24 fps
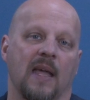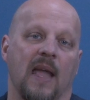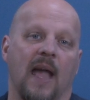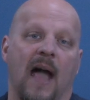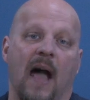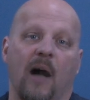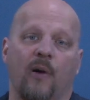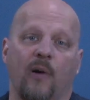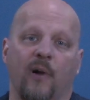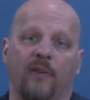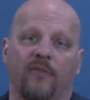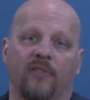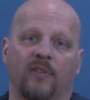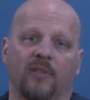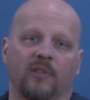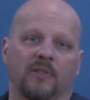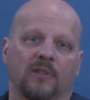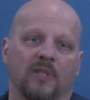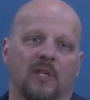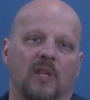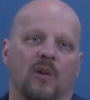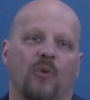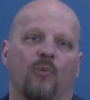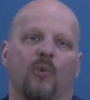However,
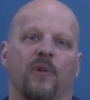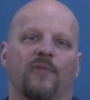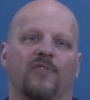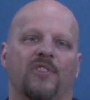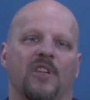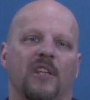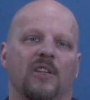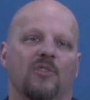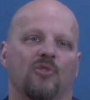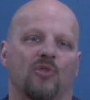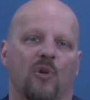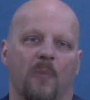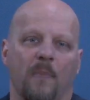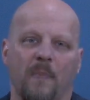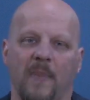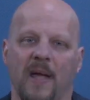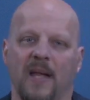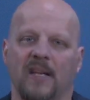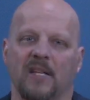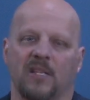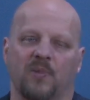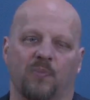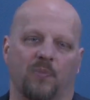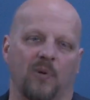we've seen
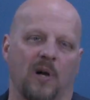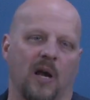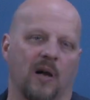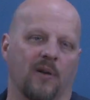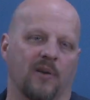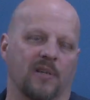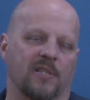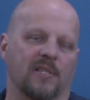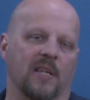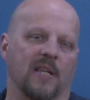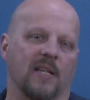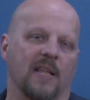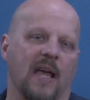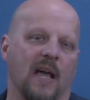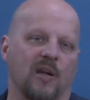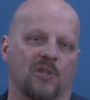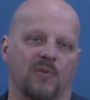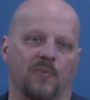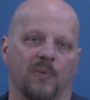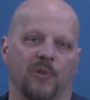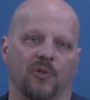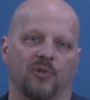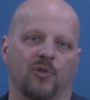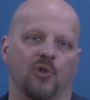tremendous progress on
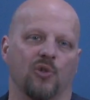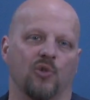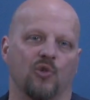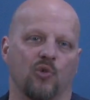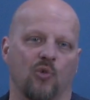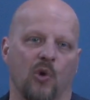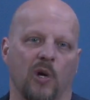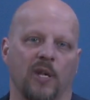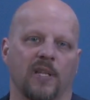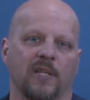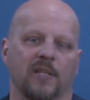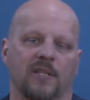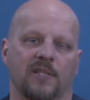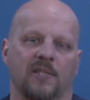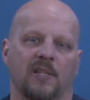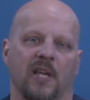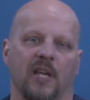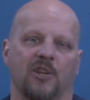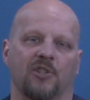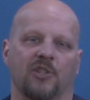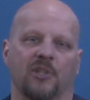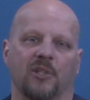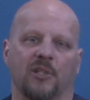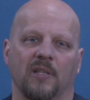House Bill 220 of the
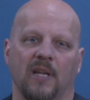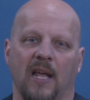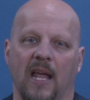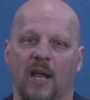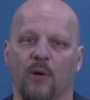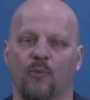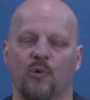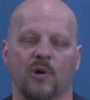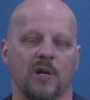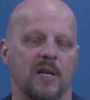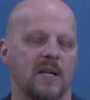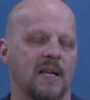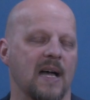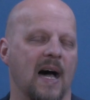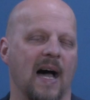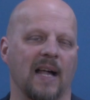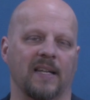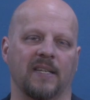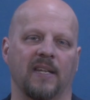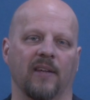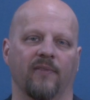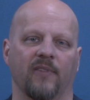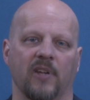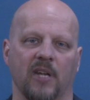session, and we're
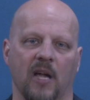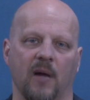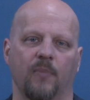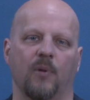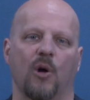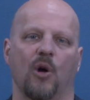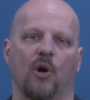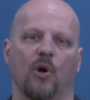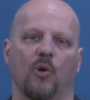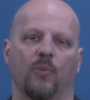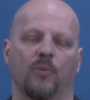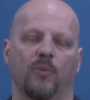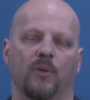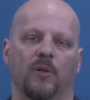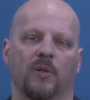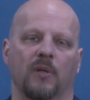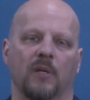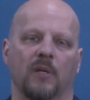not giving up hope.